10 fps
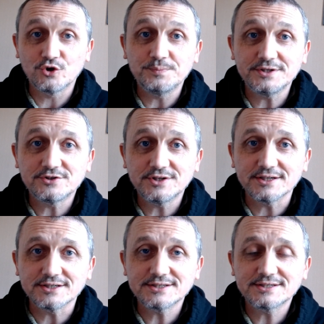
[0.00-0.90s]

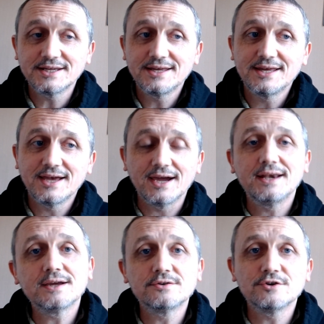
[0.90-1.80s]
triggers, and
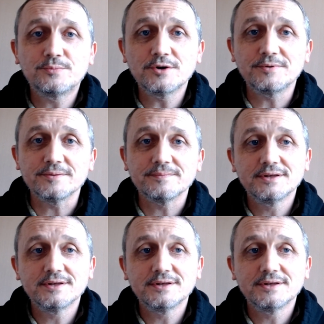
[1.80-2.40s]
now not a problem,